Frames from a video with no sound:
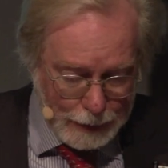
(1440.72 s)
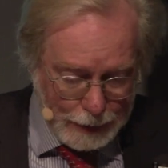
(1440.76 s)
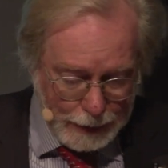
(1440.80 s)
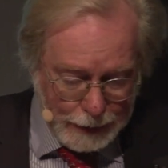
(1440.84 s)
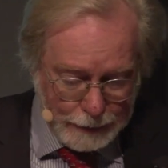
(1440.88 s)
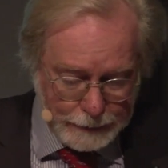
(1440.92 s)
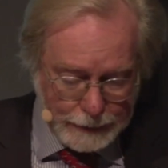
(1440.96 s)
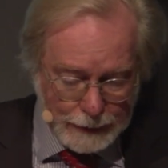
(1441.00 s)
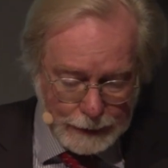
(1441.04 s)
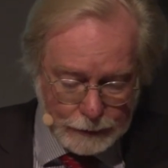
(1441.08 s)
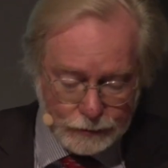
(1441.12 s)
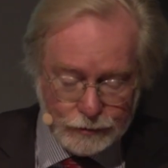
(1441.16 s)

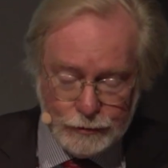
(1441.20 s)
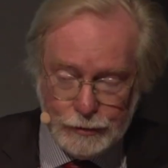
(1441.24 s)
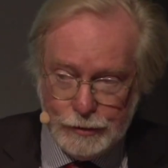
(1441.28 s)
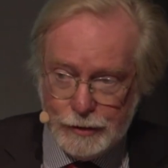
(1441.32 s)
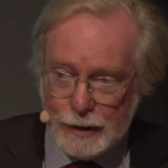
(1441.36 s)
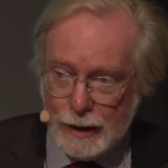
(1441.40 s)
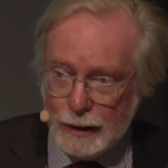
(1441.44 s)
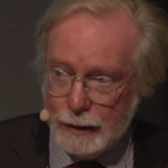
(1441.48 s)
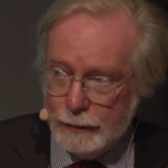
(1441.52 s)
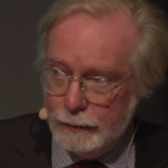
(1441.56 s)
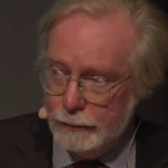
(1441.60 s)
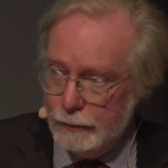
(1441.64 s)
and that's
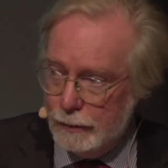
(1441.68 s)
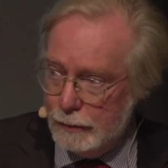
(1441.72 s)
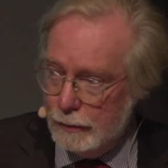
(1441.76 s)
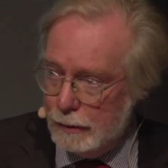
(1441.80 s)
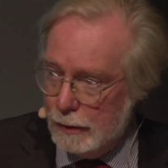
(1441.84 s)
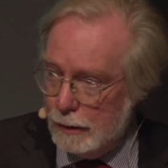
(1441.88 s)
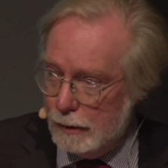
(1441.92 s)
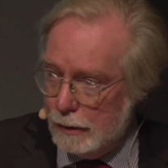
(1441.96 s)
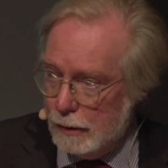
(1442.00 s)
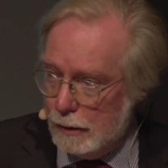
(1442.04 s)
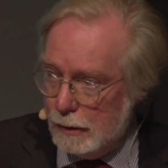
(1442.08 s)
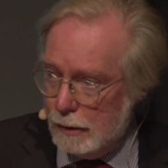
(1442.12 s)
done,
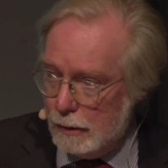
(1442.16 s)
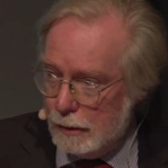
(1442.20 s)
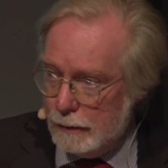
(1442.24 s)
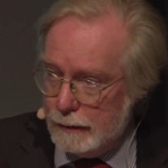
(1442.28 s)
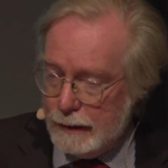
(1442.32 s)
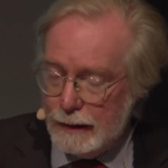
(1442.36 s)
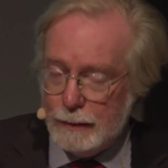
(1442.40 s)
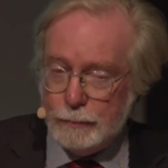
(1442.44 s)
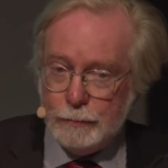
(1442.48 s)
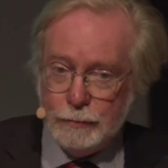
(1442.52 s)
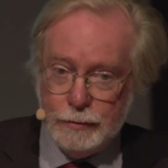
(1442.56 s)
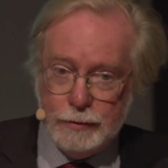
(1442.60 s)

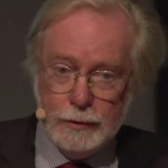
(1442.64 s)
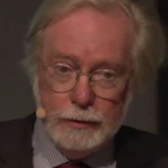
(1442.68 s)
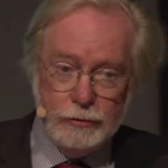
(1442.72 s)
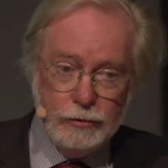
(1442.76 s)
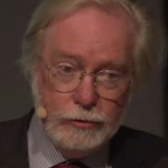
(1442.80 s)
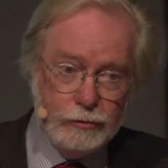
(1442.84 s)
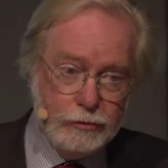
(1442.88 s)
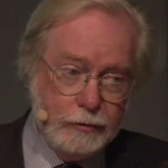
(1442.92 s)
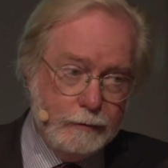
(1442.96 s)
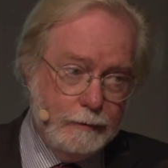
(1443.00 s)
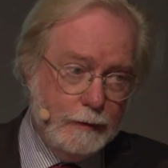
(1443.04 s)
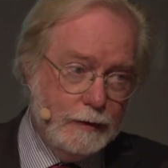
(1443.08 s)
that
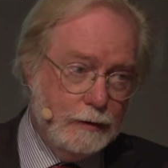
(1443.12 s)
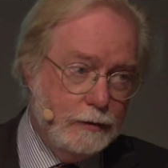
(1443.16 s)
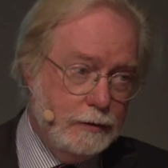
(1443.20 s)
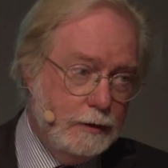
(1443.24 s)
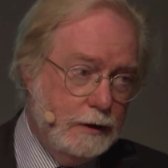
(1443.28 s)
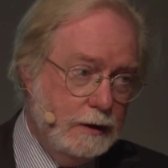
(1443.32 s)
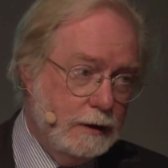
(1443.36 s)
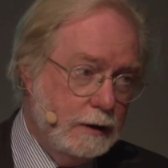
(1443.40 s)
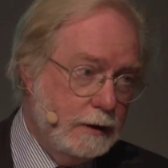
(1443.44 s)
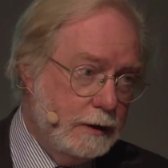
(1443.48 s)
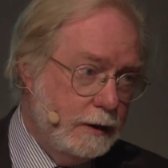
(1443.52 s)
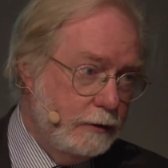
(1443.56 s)
process of
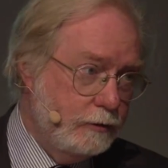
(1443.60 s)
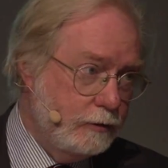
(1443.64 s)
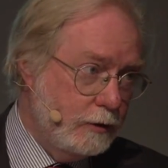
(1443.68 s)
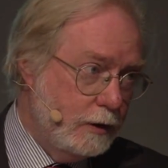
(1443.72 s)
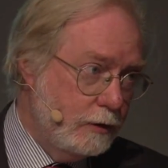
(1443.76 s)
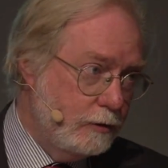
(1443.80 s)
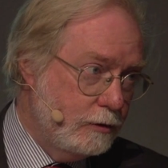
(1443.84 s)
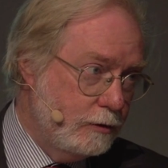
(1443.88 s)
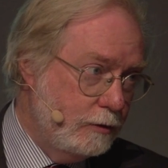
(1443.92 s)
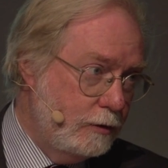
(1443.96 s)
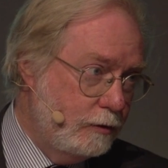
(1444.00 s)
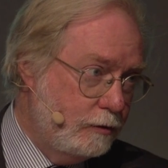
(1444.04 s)

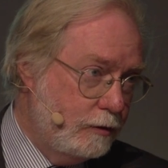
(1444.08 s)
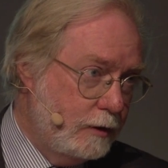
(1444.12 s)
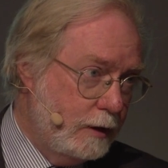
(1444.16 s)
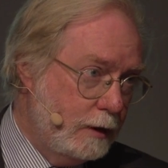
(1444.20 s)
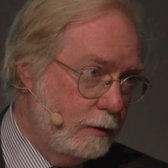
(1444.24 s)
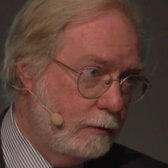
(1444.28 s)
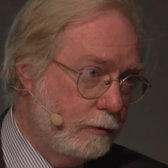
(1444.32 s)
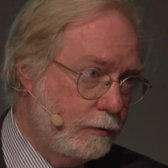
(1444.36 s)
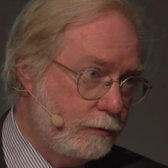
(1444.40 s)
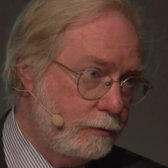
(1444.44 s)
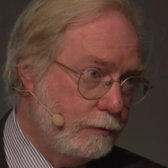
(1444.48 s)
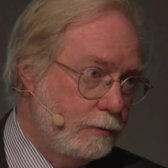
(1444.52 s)
internalization is
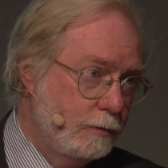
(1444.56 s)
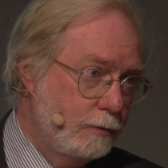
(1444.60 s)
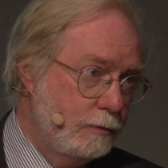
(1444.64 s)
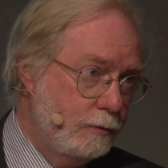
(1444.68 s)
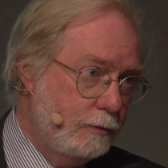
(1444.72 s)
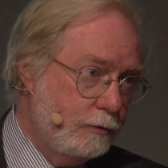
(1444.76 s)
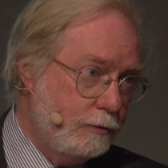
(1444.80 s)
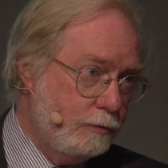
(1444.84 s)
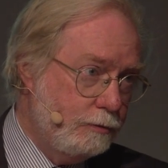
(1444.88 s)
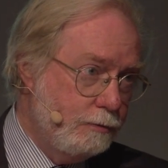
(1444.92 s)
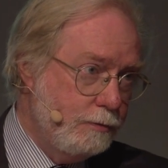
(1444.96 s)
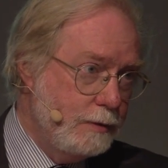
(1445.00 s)
done through
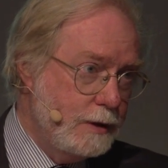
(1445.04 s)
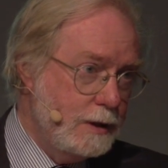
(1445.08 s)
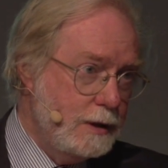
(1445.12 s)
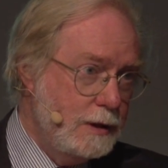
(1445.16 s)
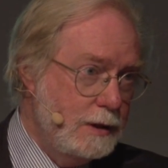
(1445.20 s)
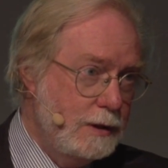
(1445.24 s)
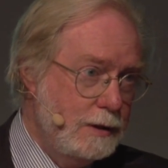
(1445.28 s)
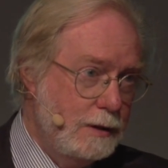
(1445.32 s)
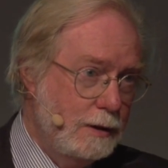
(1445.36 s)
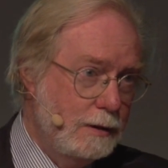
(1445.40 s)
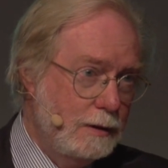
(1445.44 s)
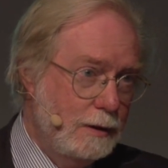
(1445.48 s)

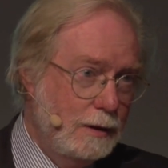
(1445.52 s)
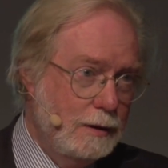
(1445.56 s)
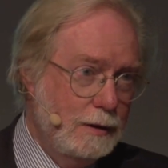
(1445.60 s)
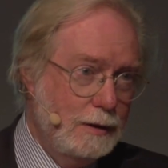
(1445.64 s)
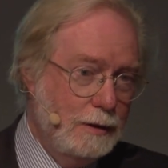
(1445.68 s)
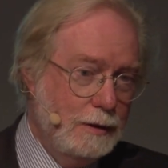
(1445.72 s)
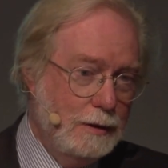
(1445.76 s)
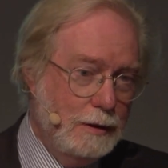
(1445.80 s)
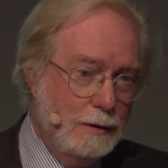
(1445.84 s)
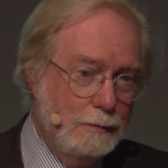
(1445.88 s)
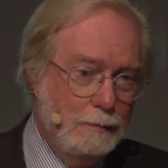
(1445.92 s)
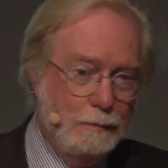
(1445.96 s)
three
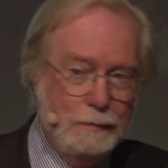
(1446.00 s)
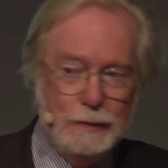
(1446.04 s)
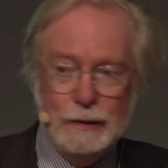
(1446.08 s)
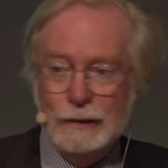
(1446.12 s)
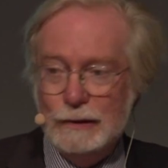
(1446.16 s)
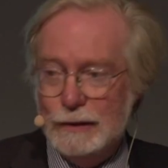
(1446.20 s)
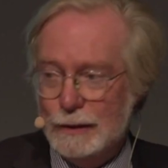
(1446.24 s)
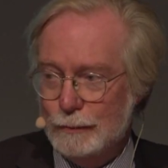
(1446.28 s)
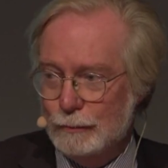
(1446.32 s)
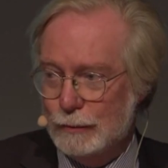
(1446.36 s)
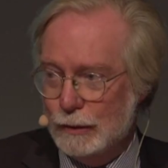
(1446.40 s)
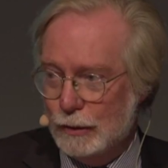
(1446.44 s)

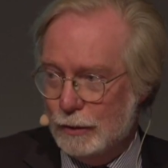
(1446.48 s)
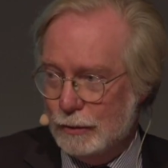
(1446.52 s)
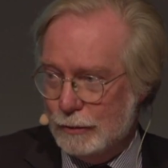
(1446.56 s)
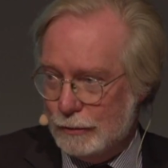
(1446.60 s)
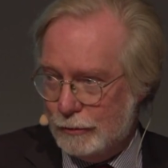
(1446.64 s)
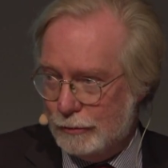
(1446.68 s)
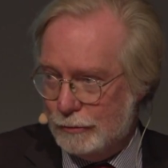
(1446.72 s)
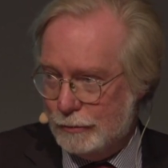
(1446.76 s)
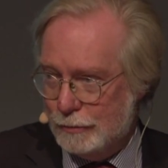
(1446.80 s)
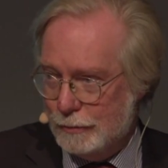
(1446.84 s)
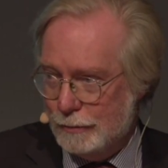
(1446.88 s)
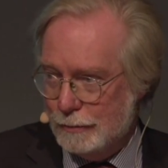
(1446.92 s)
building
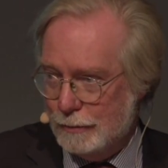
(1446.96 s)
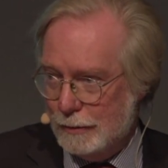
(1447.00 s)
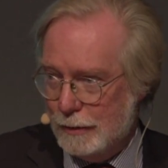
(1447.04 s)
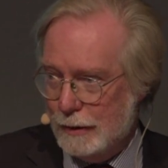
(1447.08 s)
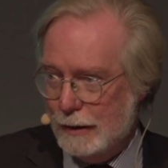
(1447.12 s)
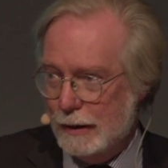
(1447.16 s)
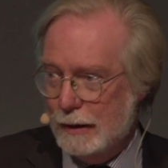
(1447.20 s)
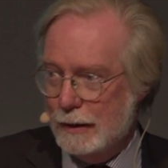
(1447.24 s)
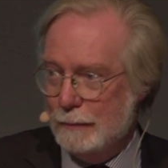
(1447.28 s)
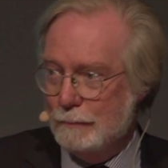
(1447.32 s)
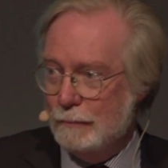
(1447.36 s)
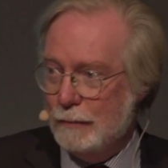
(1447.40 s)
blocks,
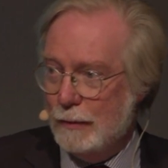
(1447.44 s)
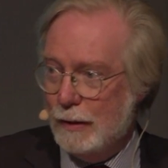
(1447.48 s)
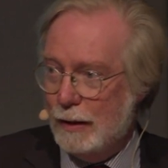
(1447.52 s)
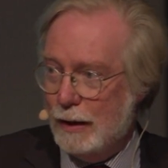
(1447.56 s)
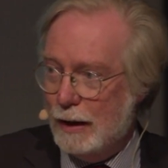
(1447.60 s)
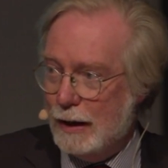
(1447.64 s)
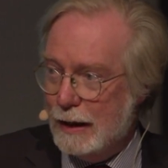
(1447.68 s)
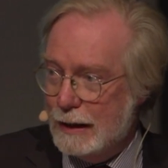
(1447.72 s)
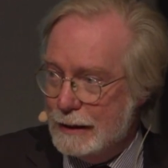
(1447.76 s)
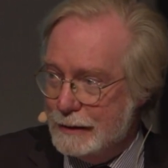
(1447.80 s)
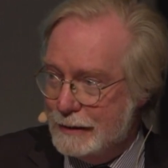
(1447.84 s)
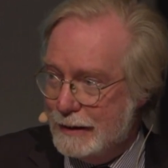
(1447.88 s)
um,
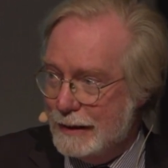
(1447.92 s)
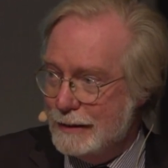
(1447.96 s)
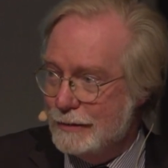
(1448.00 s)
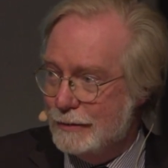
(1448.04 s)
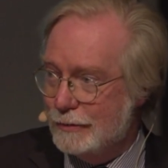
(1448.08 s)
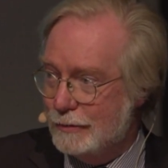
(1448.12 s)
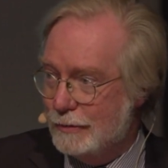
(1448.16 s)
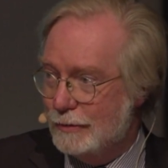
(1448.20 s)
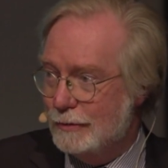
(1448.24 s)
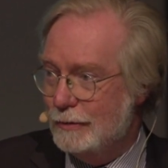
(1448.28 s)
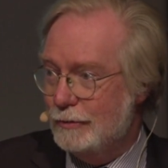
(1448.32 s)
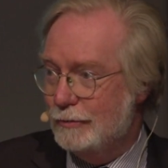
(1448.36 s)

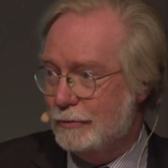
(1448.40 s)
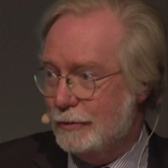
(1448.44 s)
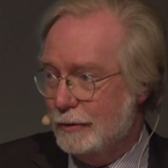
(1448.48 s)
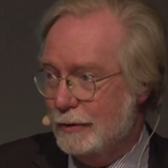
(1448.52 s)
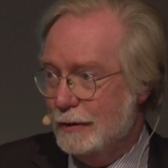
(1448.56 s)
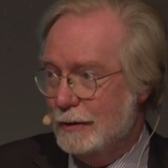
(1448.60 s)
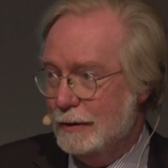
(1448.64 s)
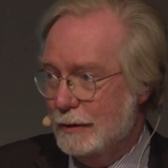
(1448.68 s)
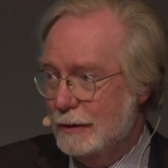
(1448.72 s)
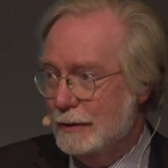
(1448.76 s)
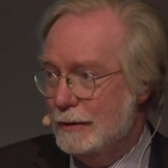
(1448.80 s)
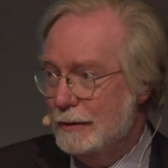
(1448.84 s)
identities,
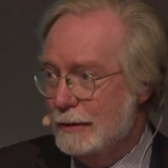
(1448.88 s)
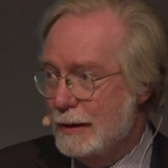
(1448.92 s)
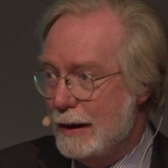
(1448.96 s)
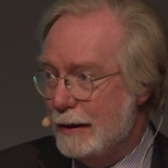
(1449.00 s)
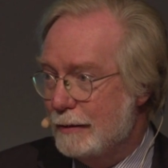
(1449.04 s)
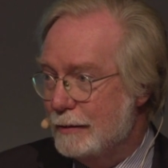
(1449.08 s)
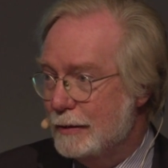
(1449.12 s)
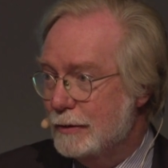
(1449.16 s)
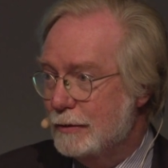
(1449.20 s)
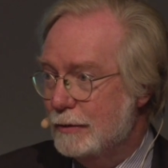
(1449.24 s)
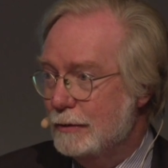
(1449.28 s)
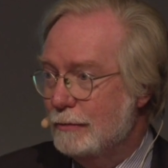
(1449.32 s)

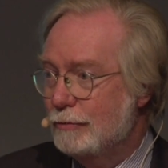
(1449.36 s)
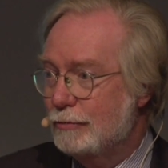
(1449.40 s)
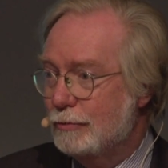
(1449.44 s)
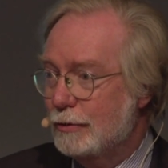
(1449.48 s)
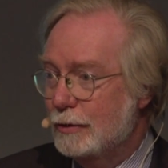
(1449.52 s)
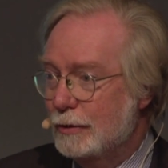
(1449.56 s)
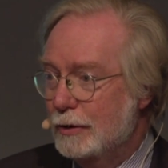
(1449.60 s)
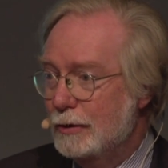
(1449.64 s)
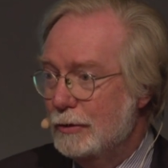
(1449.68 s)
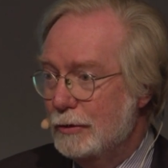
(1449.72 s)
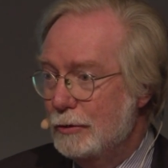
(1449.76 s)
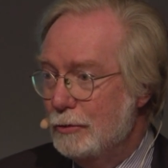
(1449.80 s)
narratives,
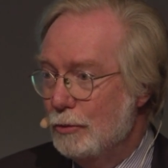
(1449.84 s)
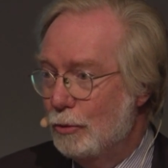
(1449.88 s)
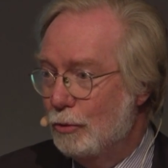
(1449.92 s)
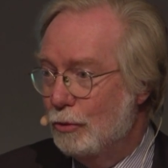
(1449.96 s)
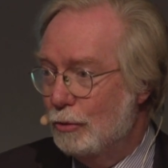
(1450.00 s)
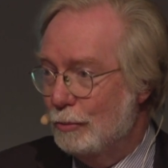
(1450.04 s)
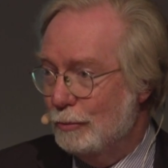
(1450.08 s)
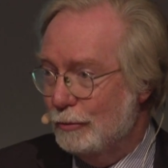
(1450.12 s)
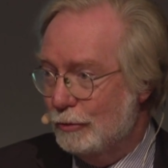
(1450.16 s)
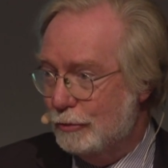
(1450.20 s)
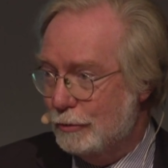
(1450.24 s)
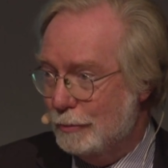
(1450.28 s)
and
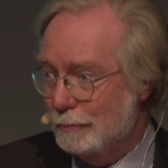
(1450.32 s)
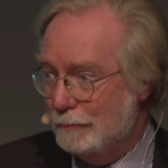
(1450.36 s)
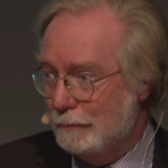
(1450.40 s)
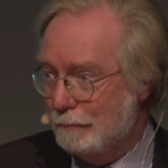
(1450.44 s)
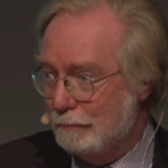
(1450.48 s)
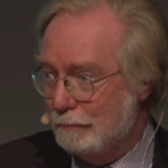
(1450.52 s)
norms.